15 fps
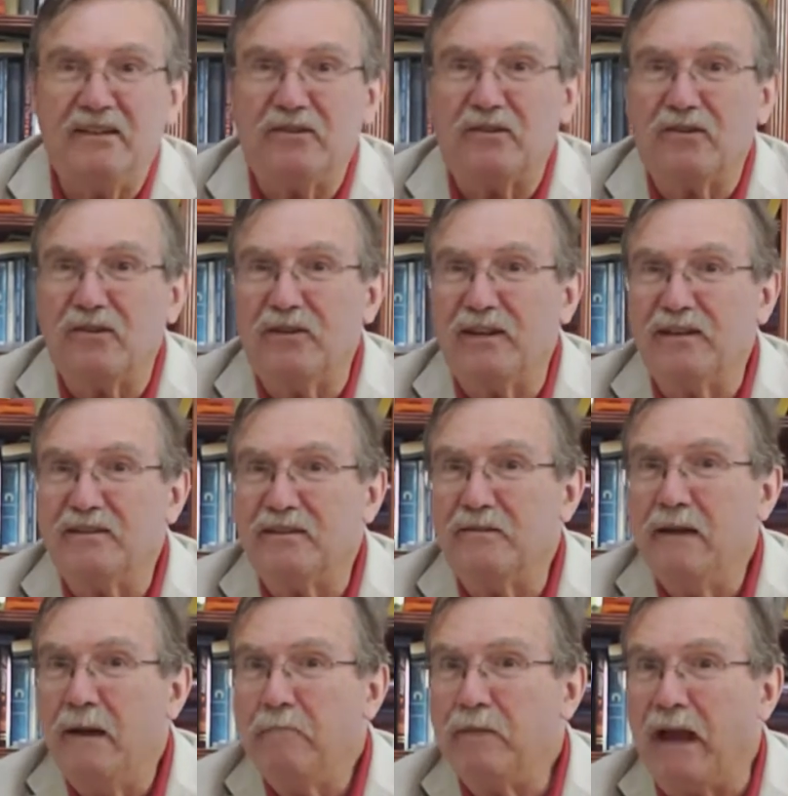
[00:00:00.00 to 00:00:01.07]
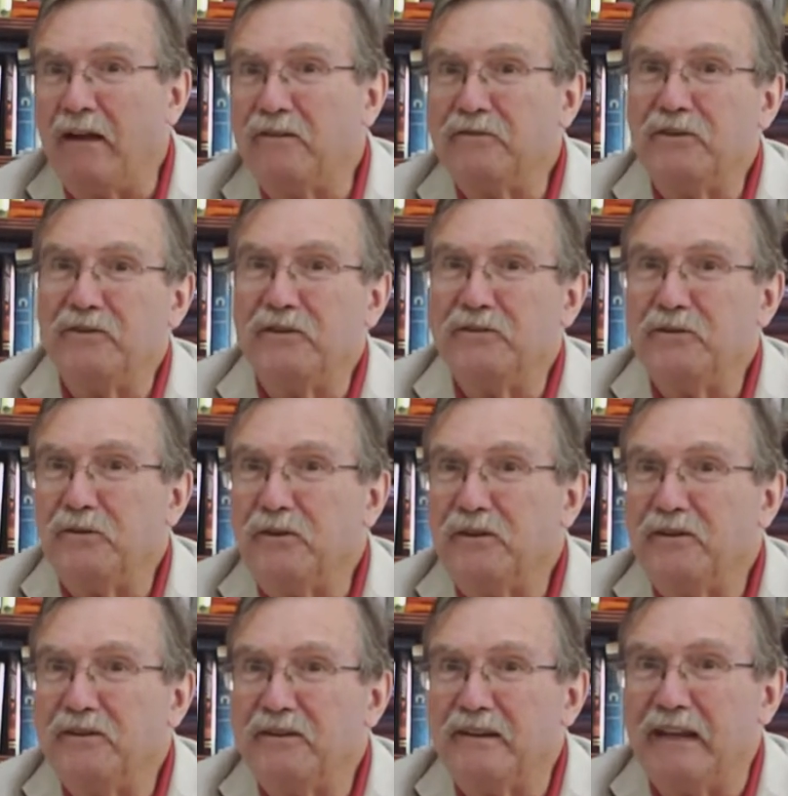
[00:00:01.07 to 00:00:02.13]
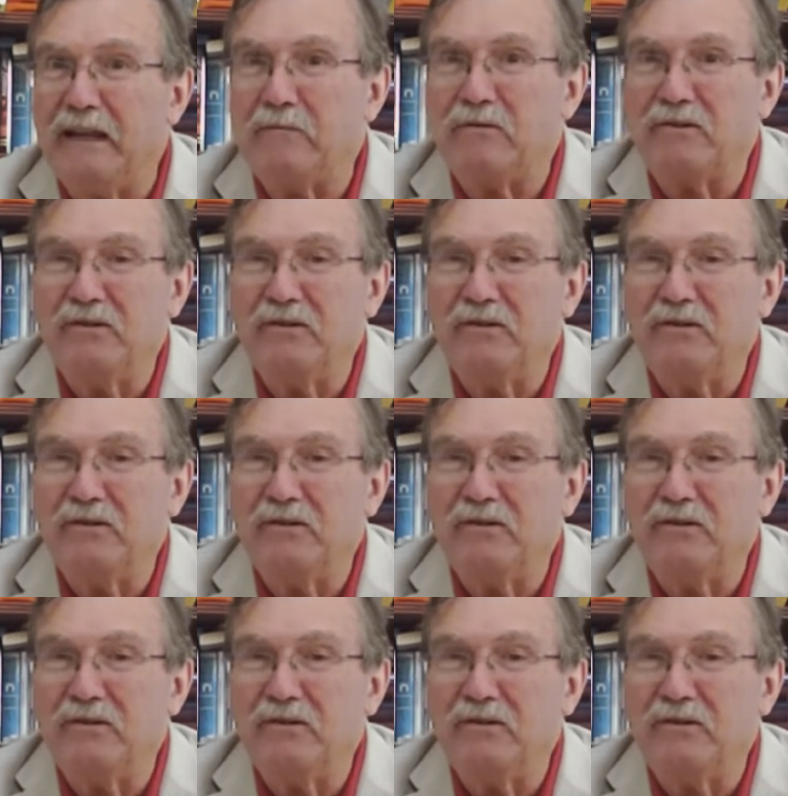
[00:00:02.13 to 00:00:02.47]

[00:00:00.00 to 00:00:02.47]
You're going to pound on the door of your neighbor